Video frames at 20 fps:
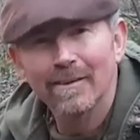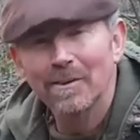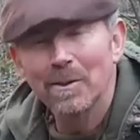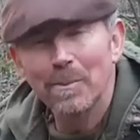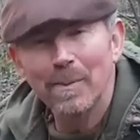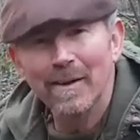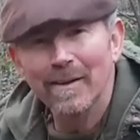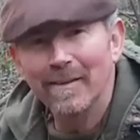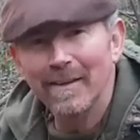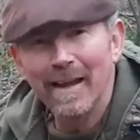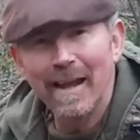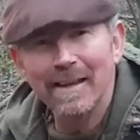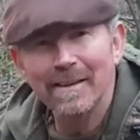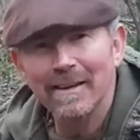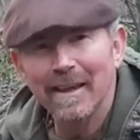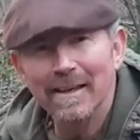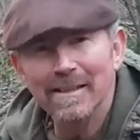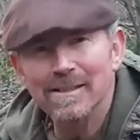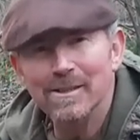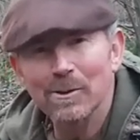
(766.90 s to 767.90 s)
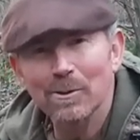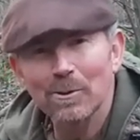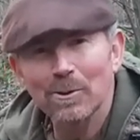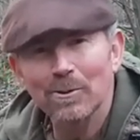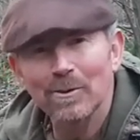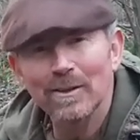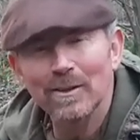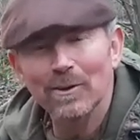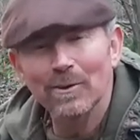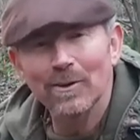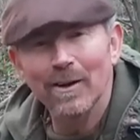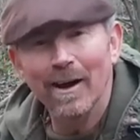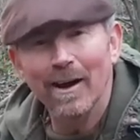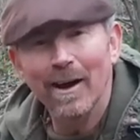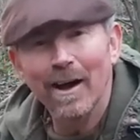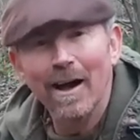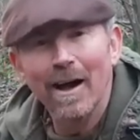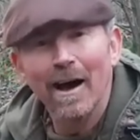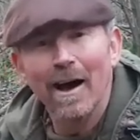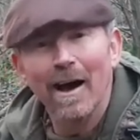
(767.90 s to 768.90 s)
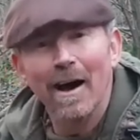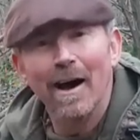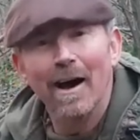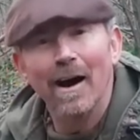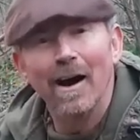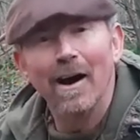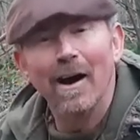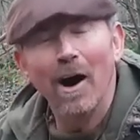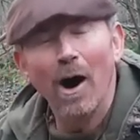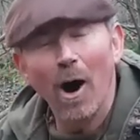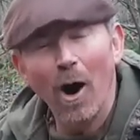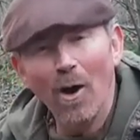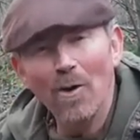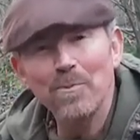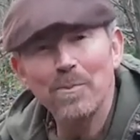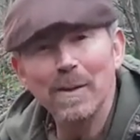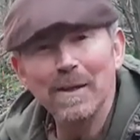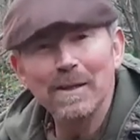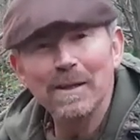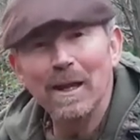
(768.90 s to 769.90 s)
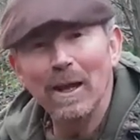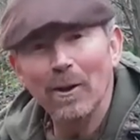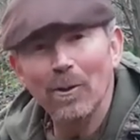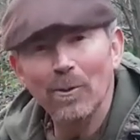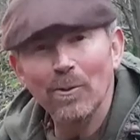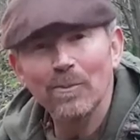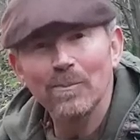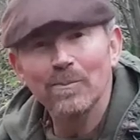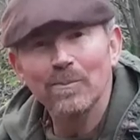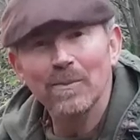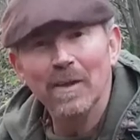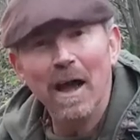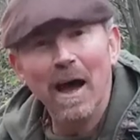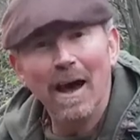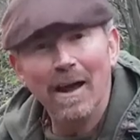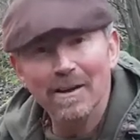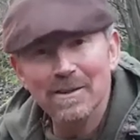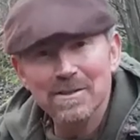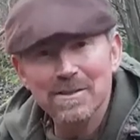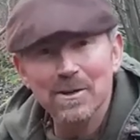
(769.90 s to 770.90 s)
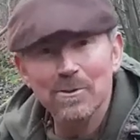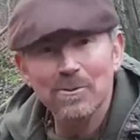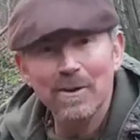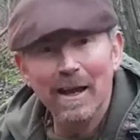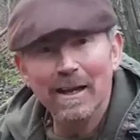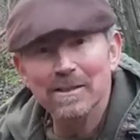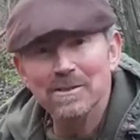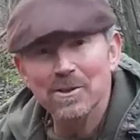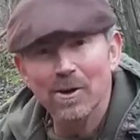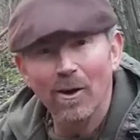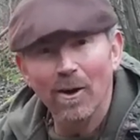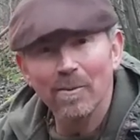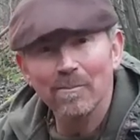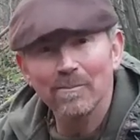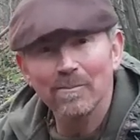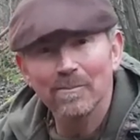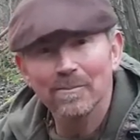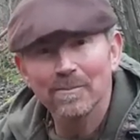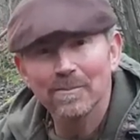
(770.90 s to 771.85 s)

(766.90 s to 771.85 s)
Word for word: The bit at the end gets longer and longer. I've been Neil and until next time,